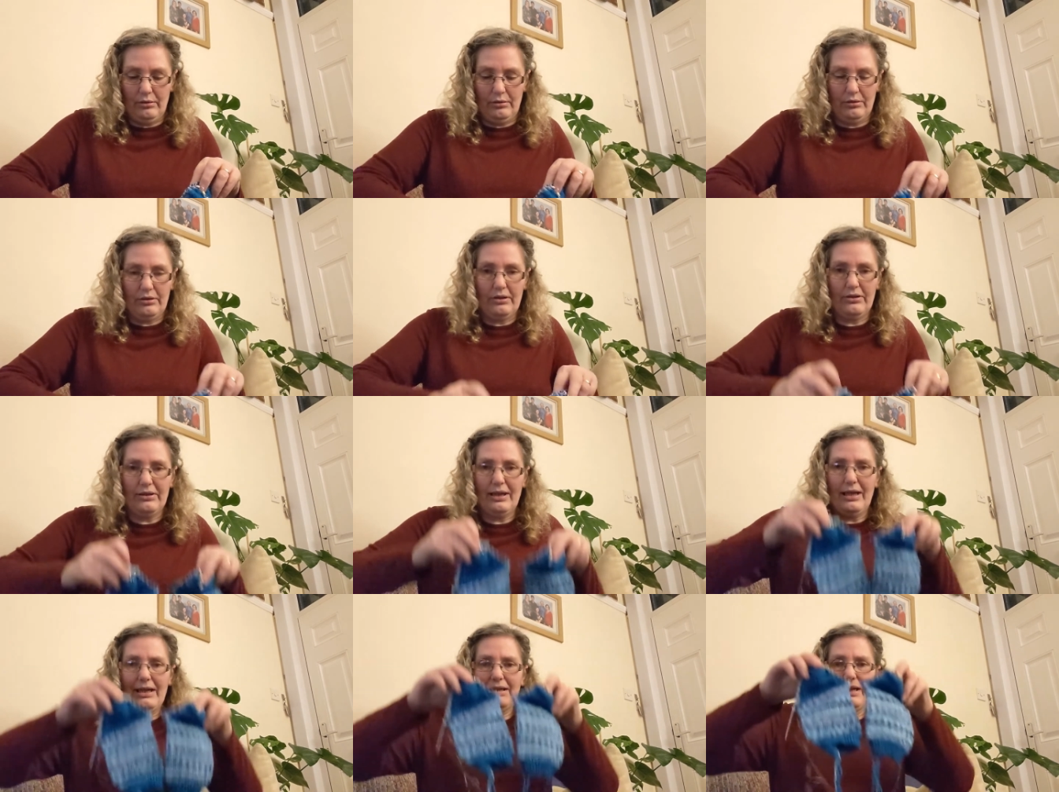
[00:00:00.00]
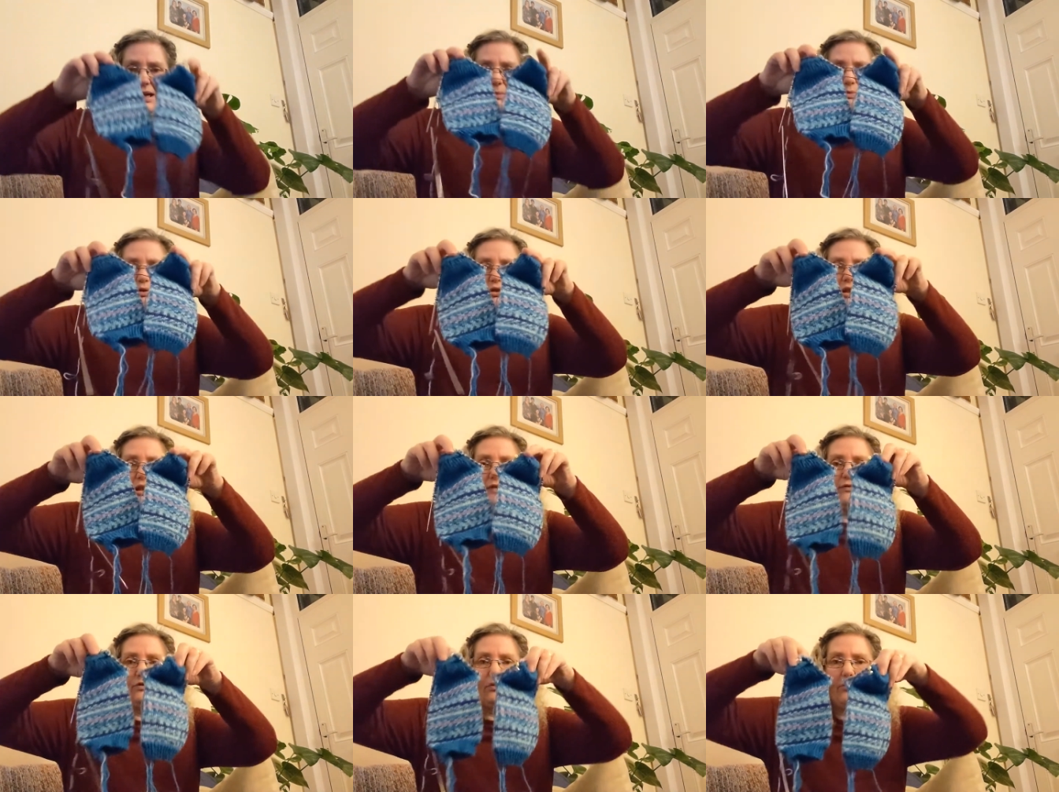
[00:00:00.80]
So that is how much I
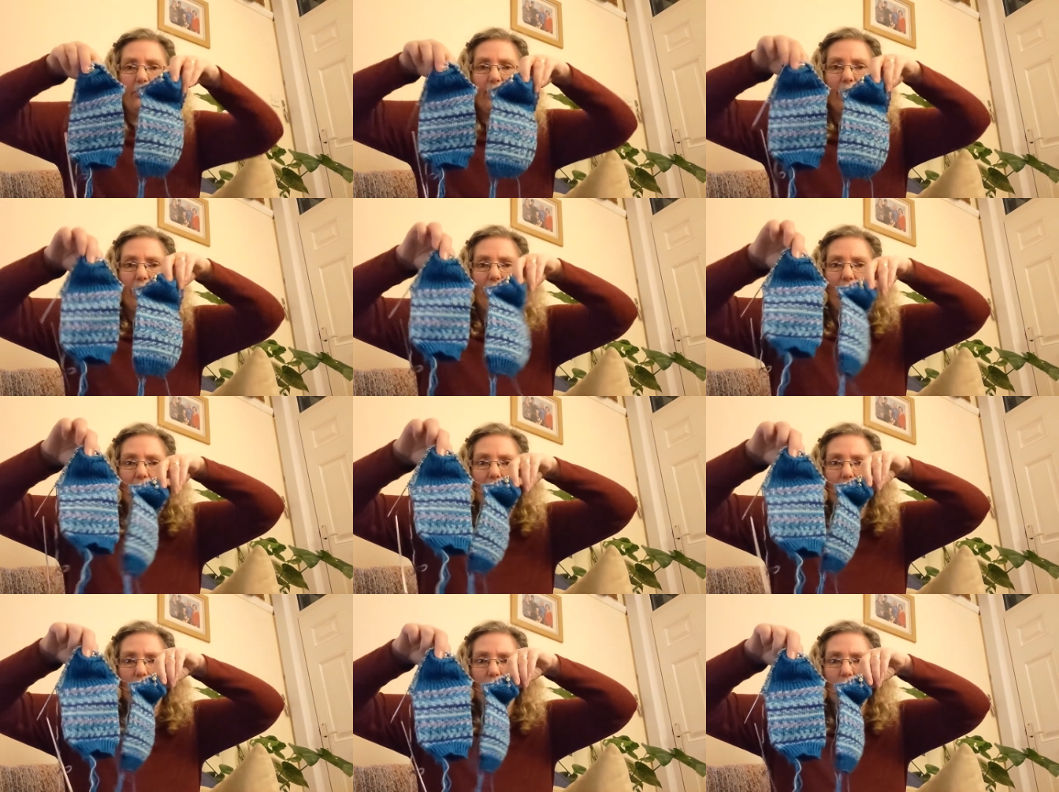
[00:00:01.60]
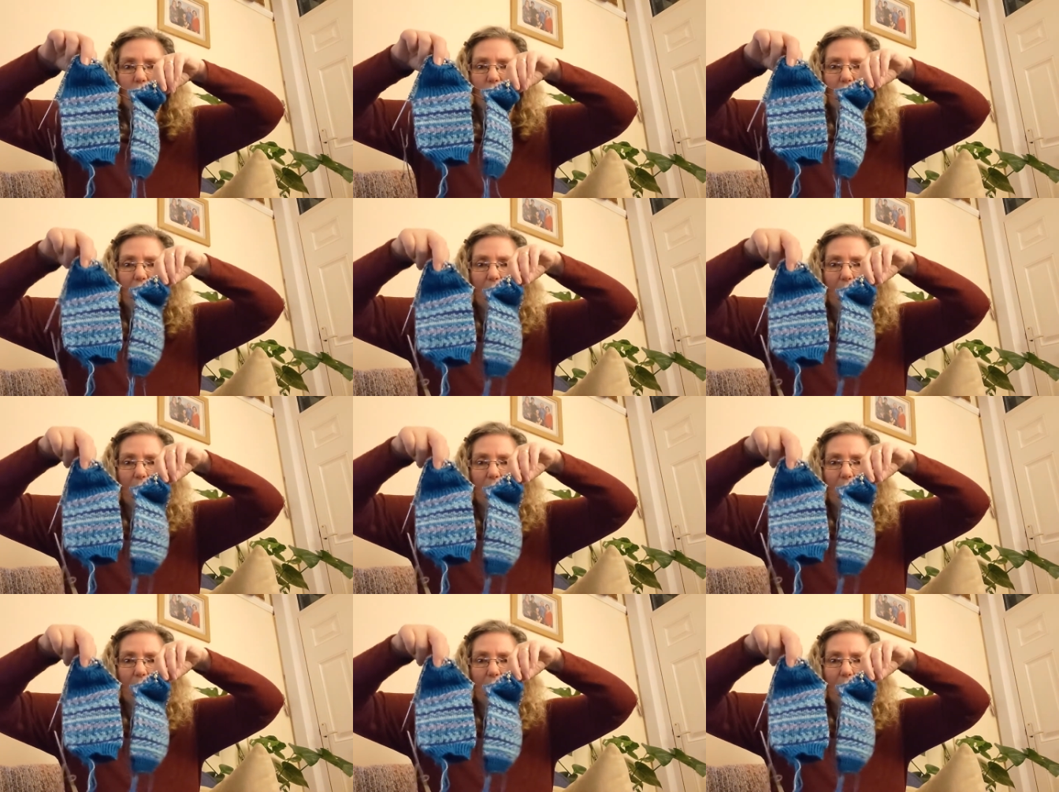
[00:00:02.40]
have done them, which I'm really